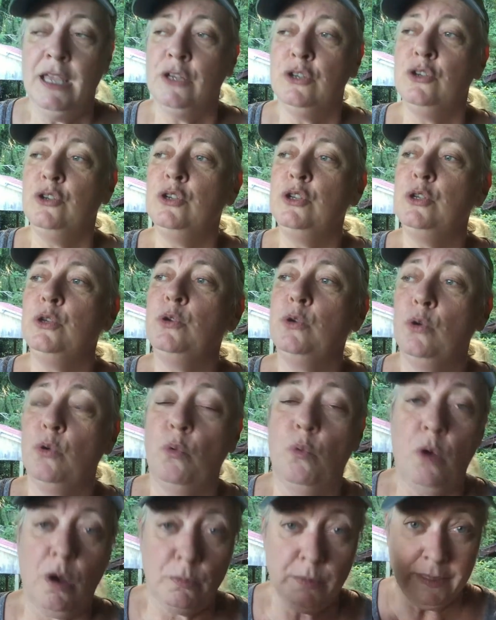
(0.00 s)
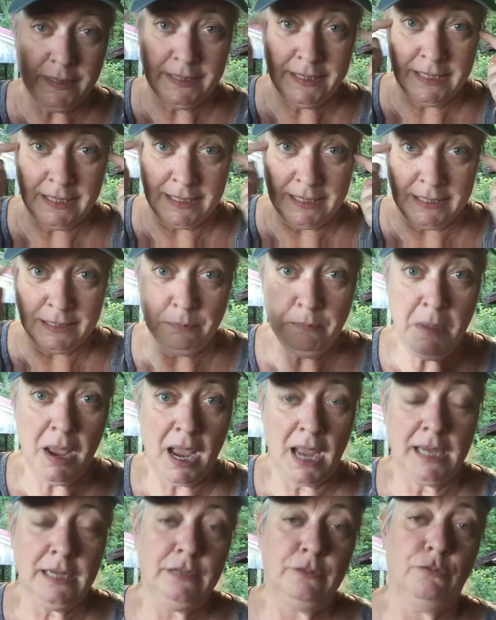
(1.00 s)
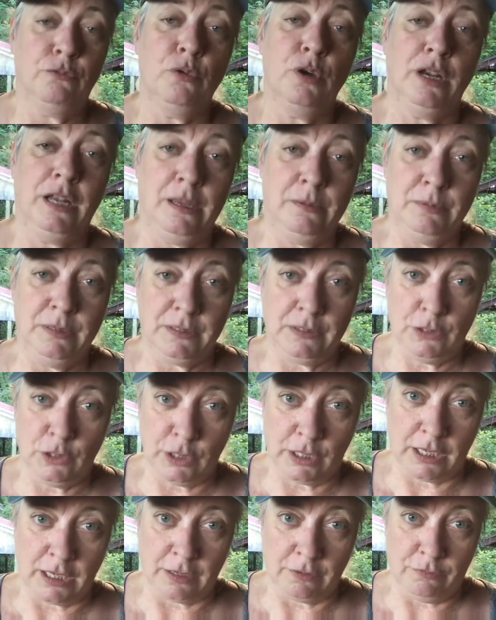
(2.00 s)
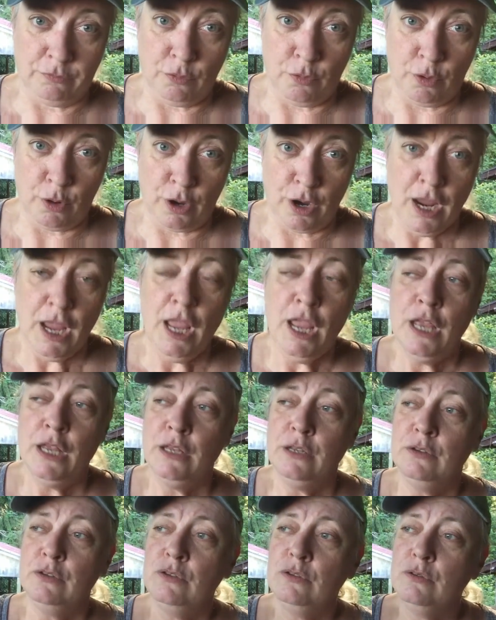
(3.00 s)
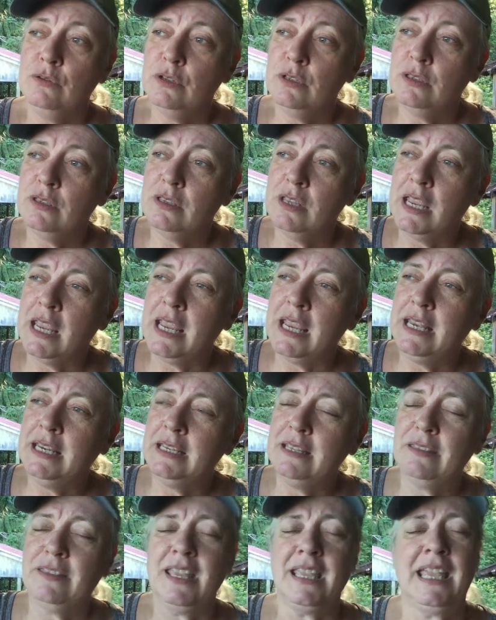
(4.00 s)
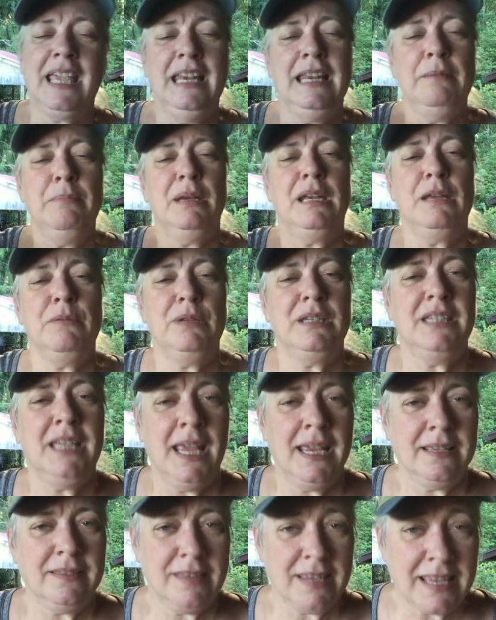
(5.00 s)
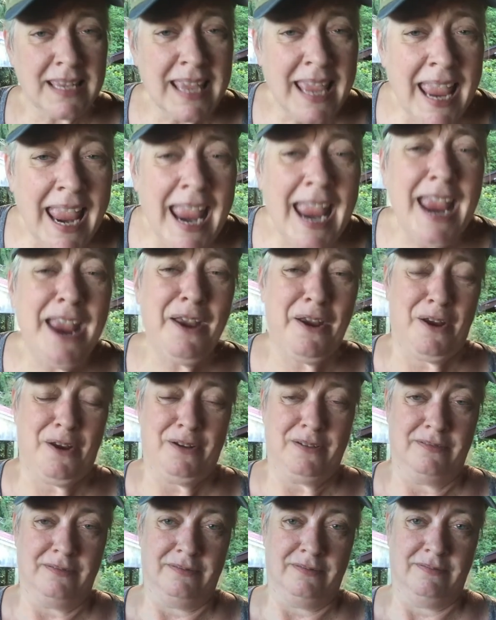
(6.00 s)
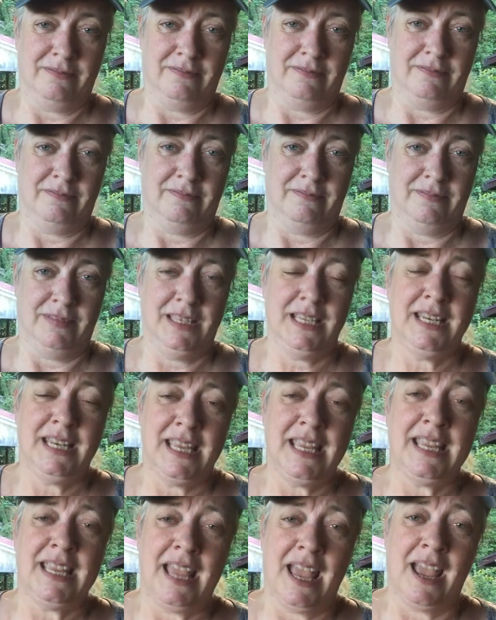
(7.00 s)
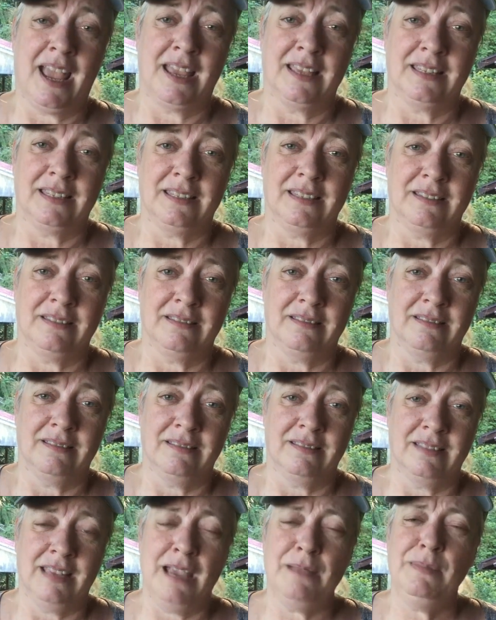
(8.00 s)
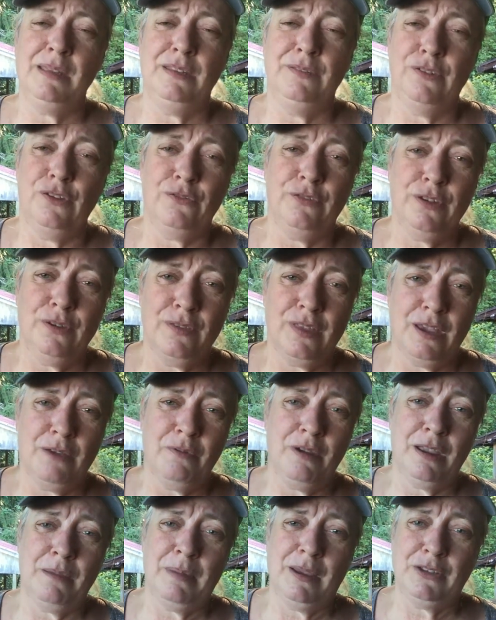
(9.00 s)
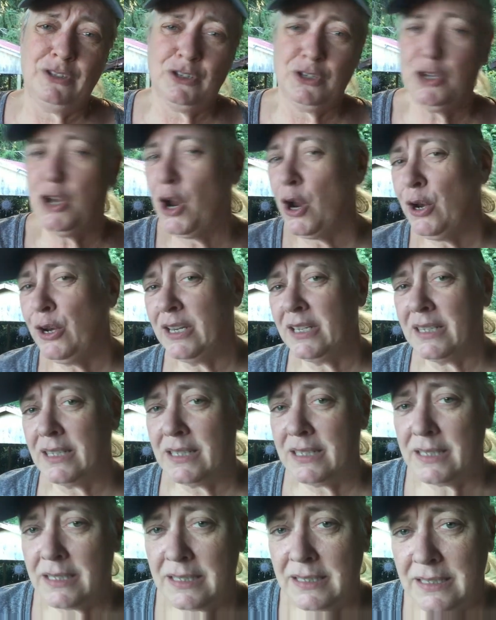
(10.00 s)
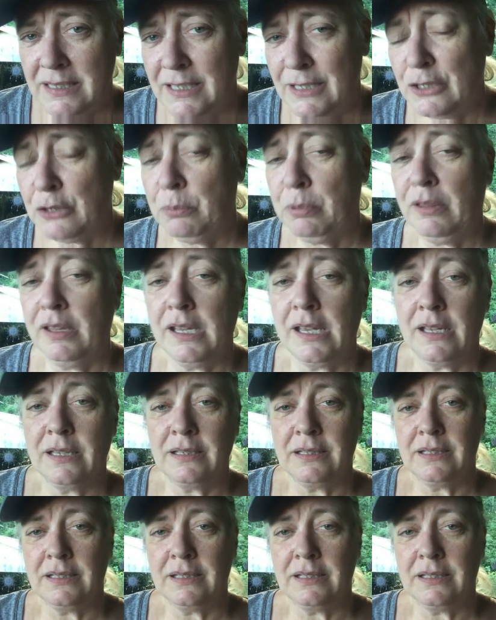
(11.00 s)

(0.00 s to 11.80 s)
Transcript: knew what was in his mind of what he was looking for. He didn't think anybody would take the care that he has. How many of you feel that way about your gardens and your plants?